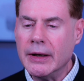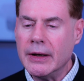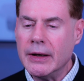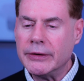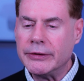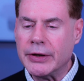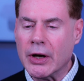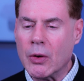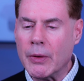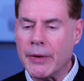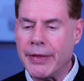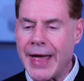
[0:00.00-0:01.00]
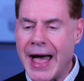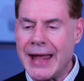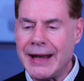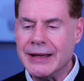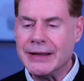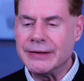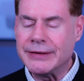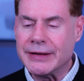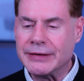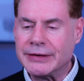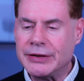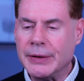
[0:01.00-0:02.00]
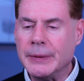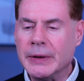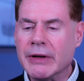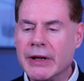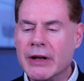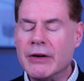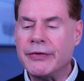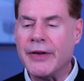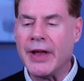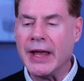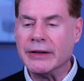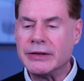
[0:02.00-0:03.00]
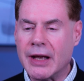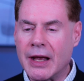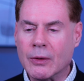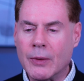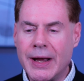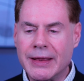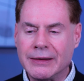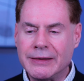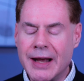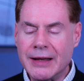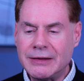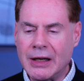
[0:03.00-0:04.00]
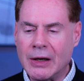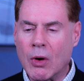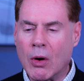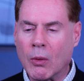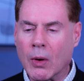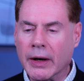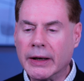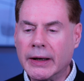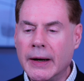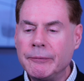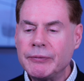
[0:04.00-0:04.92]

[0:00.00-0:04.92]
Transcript: So that is the serial interface, and the way the testing will work